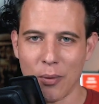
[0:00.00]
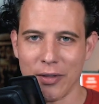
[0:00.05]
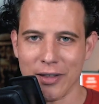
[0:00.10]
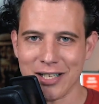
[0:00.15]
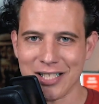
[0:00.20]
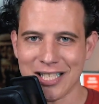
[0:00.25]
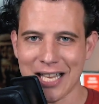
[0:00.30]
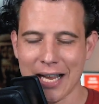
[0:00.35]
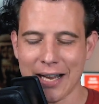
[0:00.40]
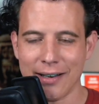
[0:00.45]
with
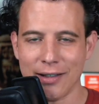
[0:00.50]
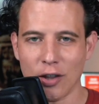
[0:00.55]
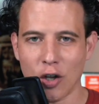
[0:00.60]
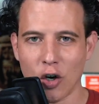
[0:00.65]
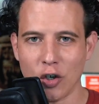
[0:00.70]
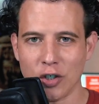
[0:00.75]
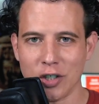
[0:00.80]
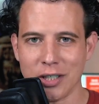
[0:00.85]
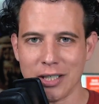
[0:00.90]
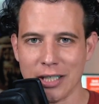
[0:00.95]
the second
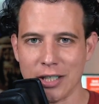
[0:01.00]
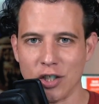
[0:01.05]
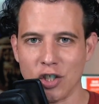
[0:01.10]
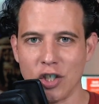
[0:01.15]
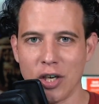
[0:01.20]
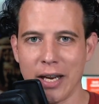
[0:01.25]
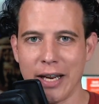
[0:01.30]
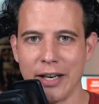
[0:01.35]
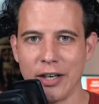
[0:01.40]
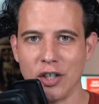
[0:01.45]
largest
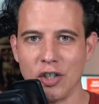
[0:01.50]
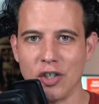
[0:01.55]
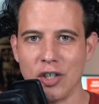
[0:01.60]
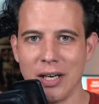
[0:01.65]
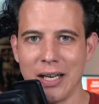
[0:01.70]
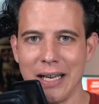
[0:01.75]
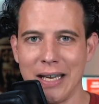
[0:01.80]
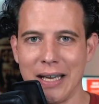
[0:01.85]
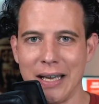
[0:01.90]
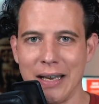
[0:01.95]
exchange
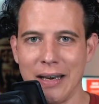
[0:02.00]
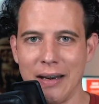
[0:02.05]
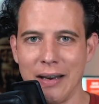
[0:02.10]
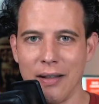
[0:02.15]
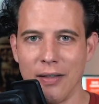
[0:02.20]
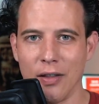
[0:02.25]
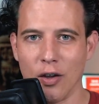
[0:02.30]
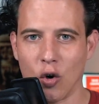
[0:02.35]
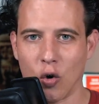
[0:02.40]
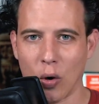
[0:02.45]

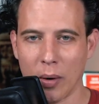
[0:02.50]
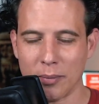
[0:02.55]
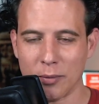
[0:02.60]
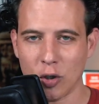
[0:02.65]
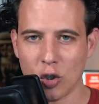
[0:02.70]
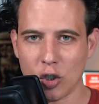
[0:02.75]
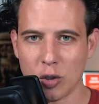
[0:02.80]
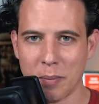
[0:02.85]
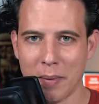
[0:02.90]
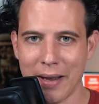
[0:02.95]
in the
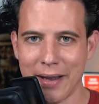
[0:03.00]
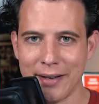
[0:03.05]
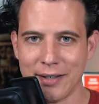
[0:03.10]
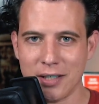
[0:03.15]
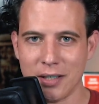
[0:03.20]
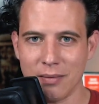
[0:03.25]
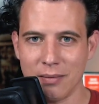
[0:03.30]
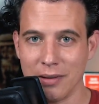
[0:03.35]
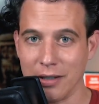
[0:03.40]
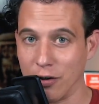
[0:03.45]
crypto
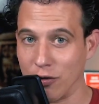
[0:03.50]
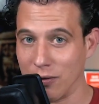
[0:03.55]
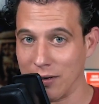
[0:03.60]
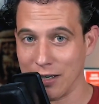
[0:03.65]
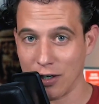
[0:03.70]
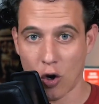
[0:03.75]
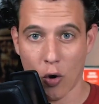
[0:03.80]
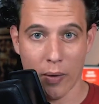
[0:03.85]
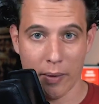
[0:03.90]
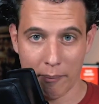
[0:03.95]
space
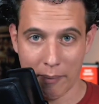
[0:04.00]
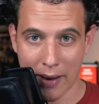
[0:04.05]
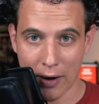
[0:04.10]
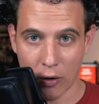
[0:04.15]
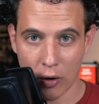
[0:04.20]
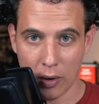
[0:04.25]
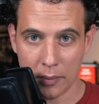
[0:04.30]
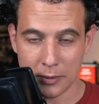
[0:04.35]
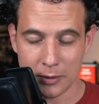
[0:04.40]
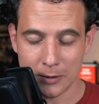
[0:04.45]
literally going
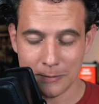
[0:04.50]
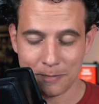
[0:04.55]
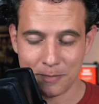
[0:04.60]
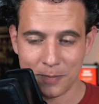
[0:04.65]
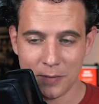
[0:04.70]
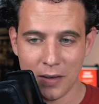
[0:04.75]
bankrupt,